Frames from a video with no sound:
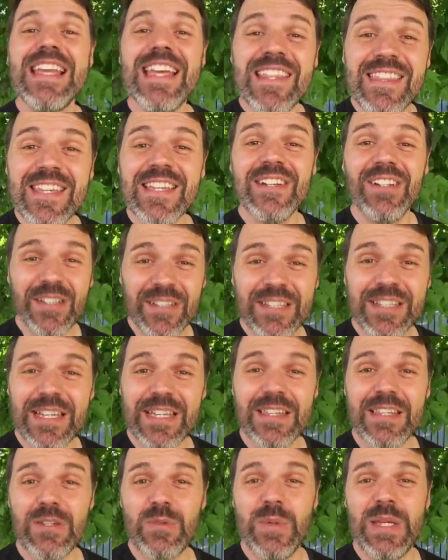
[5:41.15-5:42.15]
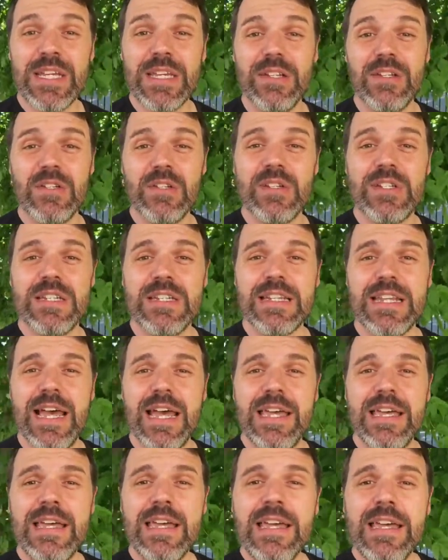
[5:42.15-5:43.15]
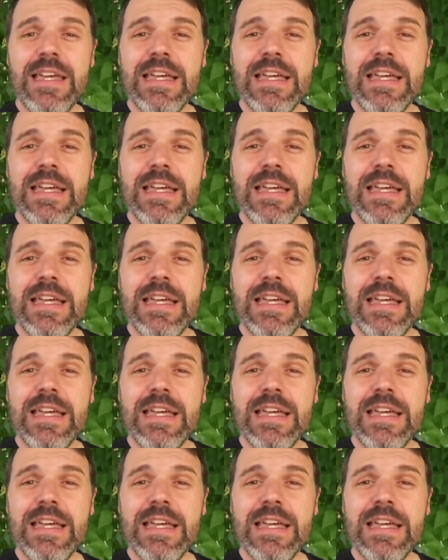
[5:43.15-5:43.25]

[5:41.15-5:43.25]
ethical thing that we can do today